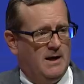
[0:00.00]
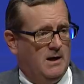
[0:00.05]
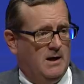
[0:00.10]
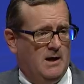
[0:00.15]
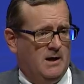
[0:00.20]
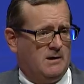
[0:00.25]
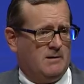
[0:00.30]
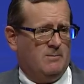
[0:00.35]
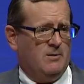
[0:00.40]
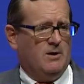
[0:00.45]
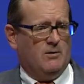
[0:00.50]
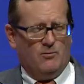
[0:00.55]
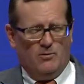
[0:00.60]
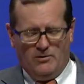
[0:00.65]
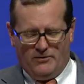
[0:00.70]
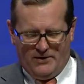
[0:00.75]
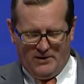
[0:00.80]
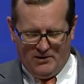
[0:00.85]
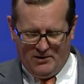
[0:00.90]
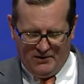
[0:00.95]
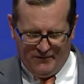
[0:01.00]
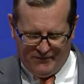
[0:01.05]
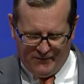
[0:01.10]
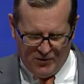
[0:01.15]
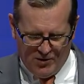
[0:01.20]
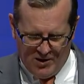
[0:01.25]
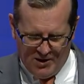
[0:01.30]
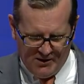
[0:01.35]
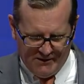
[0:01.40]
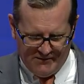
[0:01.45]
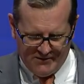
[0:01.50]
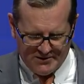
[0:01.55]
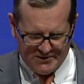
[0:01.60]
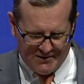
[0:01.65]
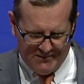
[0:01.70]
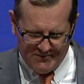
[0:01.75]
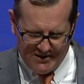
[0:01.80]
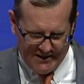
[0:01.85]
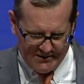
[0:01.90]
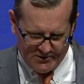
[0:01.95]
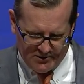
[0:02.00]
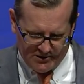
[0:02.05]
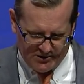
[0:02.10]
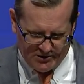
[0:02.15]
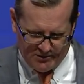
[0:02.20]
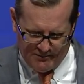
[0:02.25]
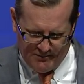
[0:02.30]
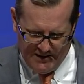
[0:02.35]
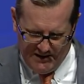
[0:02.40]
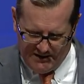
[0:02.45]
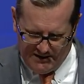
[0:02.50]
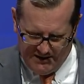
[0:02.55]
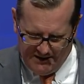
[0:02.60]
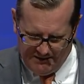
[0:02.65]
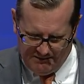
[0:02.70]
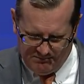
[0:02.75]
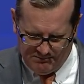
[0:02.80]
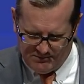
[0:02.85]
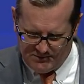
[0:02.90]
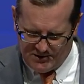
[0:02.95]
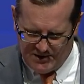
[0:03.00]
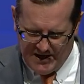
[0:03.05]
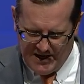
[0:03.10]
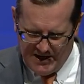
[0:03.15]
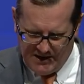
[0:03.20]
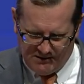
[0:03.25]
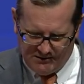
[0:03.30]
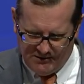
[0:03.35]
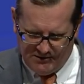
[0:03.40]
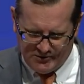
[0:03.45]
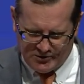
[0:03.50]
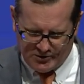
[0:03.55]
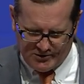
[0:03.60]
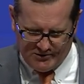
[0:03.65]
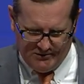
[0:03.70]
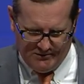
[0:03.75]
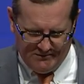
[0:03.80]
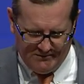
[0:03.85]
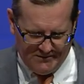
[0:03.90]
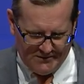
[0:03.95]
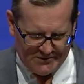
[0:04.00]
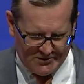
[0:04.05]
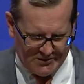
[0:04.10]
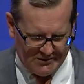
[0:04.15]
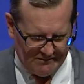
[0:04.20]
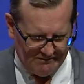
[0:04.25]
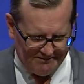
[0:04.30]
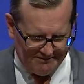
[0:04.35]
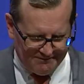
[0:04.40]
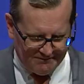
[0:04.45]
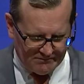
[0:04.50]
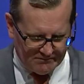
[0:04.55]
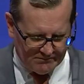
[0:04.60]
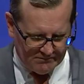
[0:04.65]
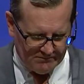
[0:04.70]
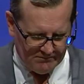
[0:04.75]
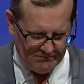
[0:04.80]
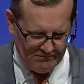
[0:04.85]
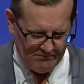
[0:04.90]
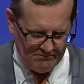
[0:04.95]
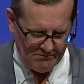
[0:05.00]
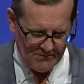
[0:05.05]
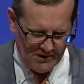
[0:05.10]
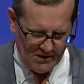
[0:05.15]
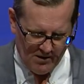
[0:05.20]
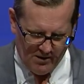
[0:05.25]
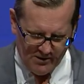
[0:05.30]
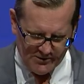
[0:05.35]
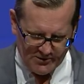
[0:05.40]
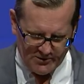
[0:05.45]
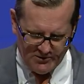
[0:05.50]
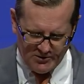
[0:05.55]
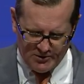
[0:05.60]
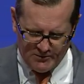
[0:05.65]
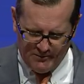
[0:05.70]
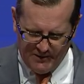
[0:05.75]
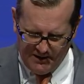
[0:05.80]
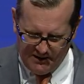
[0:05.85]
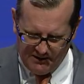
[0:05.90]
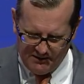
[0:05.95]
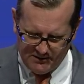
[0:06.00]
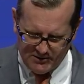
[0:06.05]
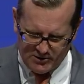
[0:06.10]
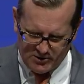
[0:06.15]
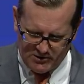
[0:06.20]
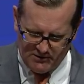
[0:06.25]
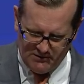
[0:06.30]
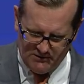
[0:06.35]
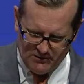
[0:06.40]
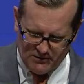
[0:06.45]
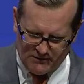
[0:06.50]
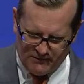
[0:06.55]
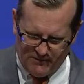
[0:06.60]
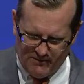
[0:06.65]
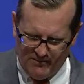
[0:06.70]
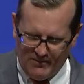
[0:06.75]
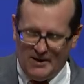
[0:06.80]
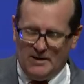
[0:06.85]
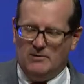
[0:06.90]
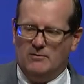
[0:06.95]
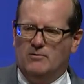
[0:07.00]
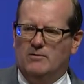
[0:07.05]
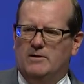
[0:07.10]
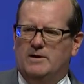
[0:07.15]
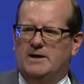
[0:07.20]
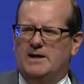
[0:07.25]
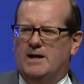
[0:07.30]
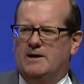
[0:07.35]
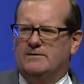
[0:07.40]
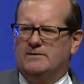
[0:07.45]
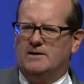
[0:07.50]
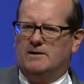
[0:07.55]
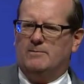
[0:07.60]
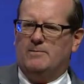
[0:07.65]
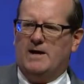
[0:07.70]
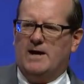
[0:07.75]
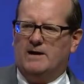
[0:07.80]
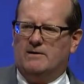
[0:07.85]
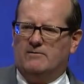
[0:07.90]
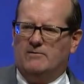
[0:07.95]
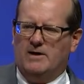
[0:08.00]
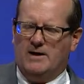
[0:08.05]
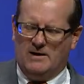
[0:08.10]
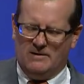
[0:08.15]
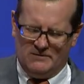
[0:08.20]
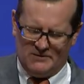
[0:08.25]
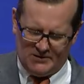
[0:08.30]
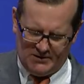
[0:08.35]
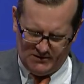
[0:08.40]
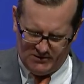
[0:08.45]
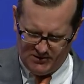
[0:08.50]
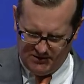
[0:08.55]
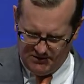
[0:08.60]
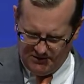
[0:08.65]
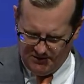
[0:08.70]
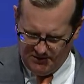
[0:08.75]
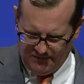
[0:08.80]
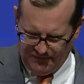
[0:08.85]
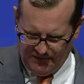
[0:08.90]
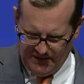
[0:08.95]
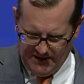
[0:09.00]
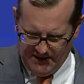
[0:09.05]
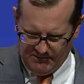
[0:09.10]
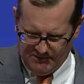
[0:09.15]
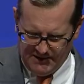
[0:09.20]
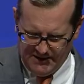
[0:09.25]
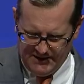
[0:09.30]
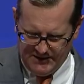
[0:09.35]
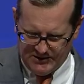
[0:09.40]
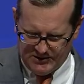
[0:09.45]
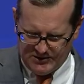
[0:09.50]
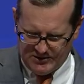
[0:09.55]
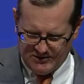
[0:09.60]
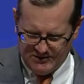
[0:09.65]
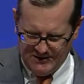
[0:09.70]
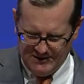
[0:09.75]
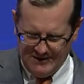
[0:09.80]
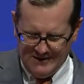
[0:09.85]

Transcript: it, it can be a growth area for all of us. I'm not just speaking to Anglo students, also speaking to students from minority ethnic backgrounds and to your families.